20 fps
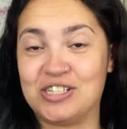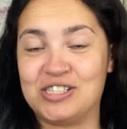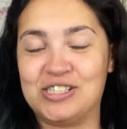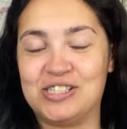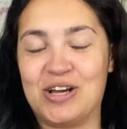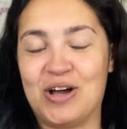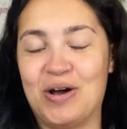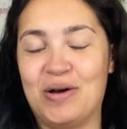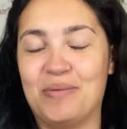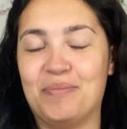
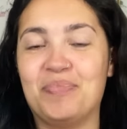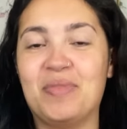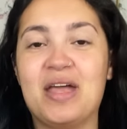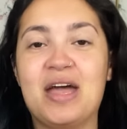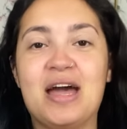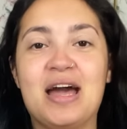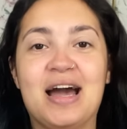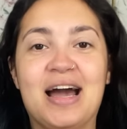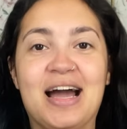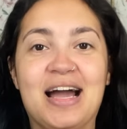So
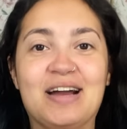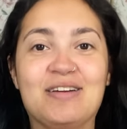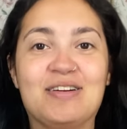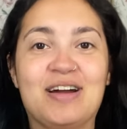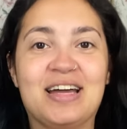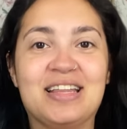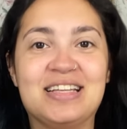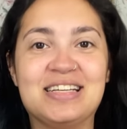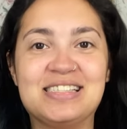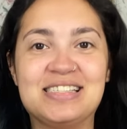I
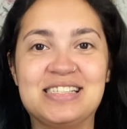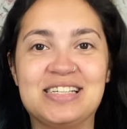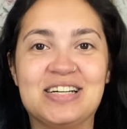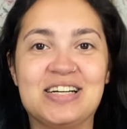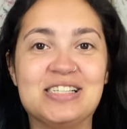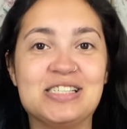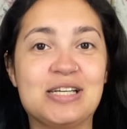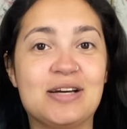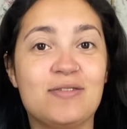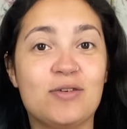read the
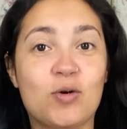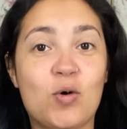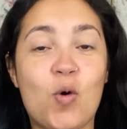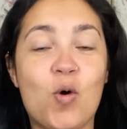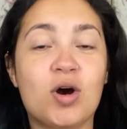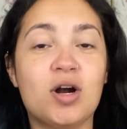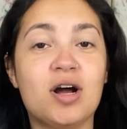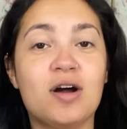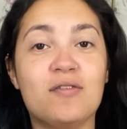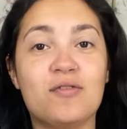series of A
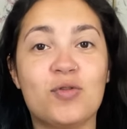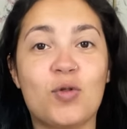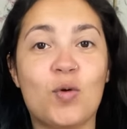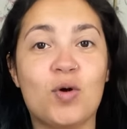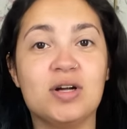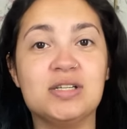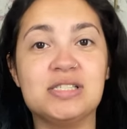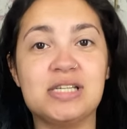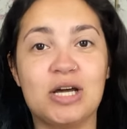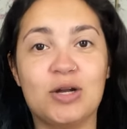Court of
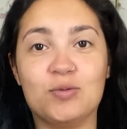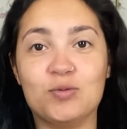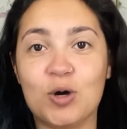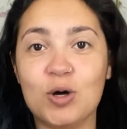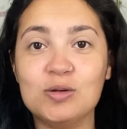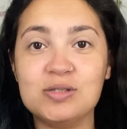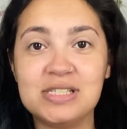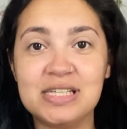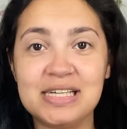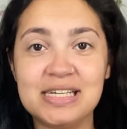Thorns and
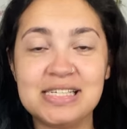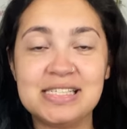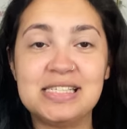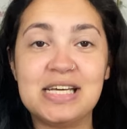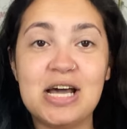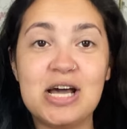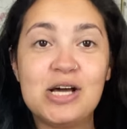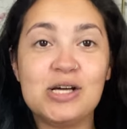Roses,